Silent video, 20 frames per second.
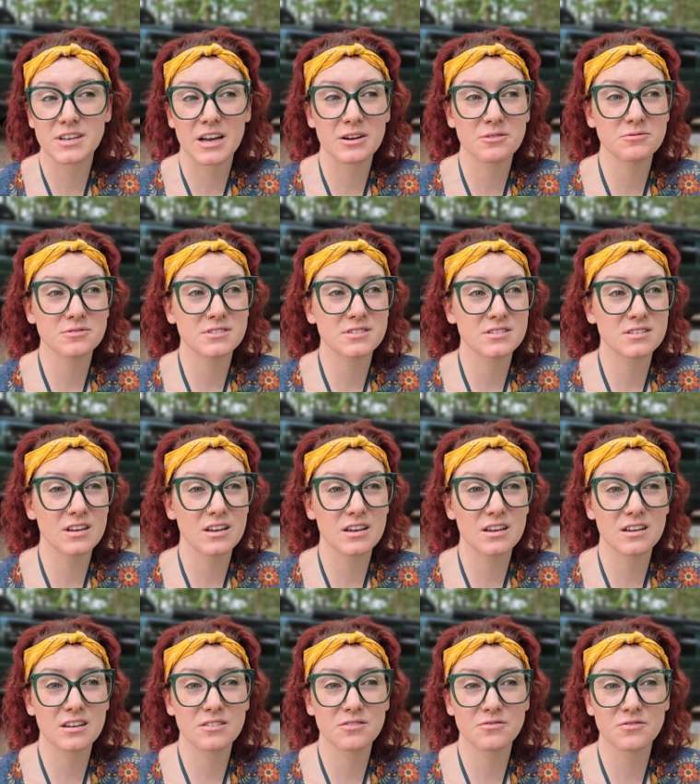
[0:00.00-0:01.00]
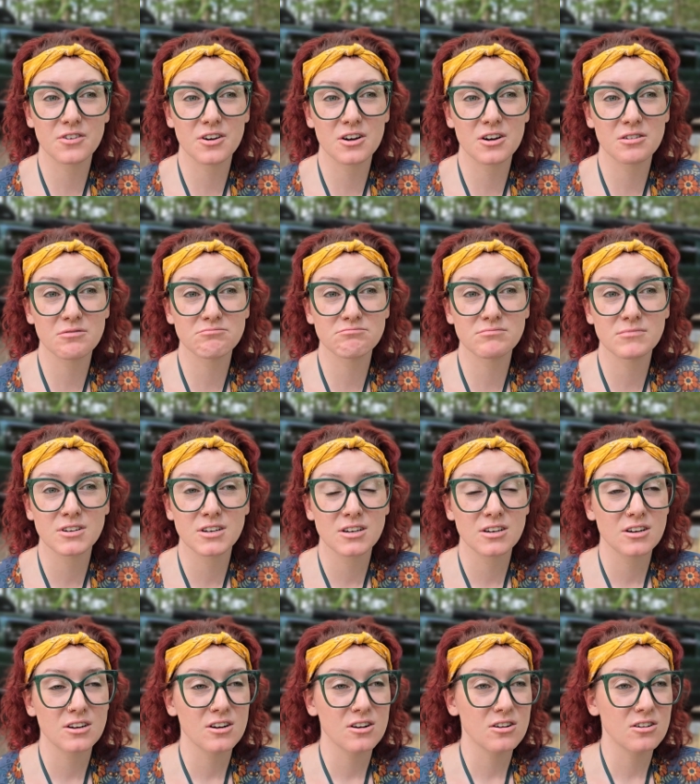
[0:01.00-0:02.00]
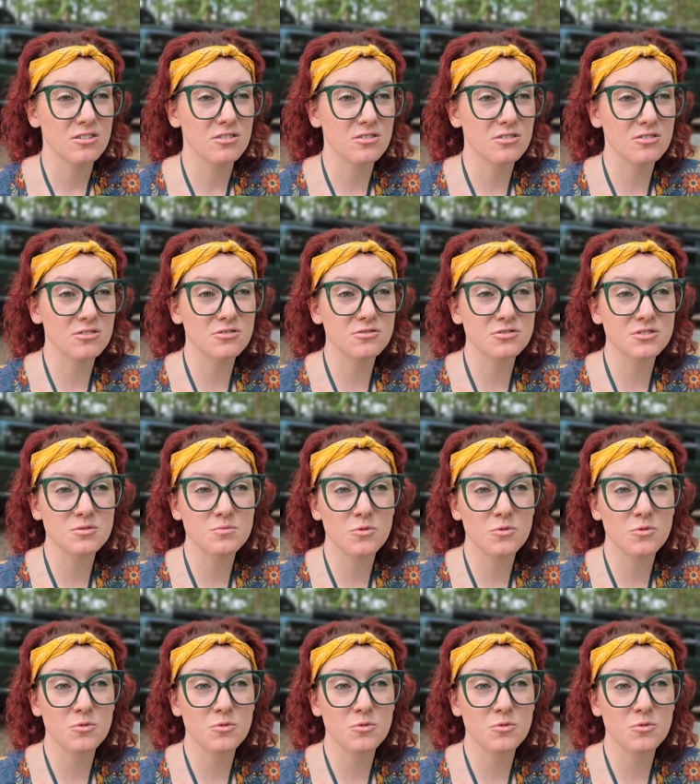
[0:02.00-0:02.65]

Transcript: I would say from early